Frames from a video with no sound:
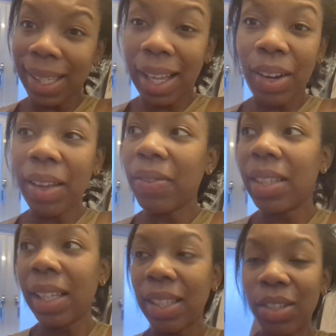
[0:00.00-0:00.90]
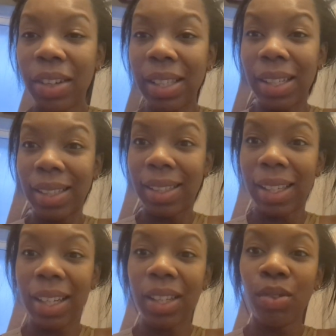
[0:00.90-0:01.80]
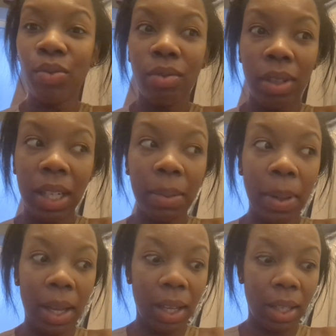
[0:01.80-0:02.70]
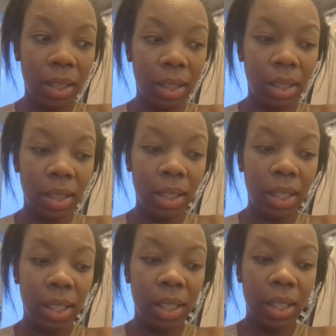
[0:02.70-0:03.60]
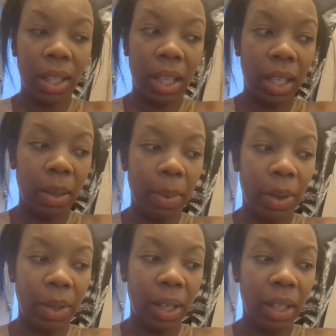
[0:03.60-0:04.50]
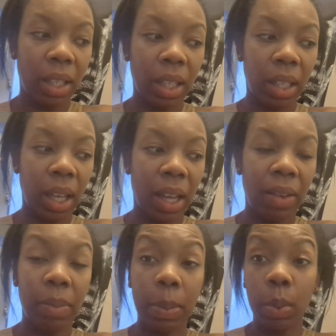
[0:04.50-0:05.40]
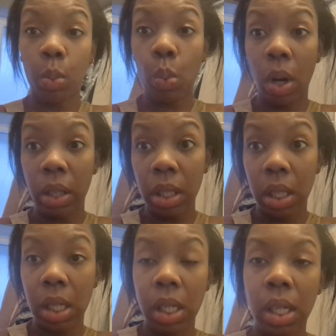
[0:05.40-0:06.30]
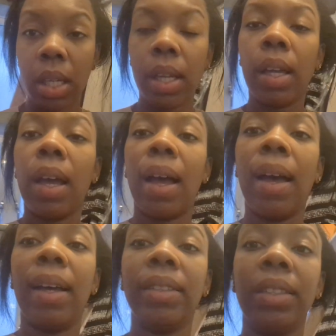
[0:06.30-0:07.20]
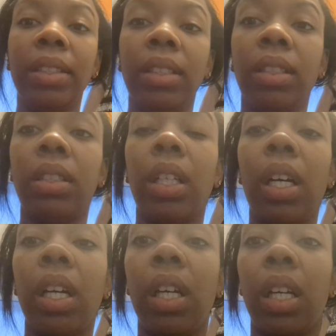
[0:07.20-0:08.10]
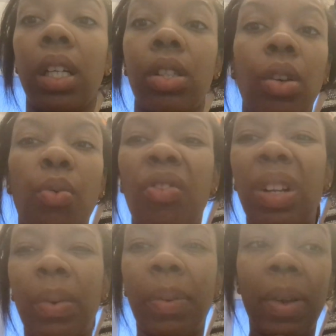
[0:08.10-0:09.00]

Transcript: don't have sexy dresses. And that's really bad. Thinking about it, I have maybe one. And I don't really want to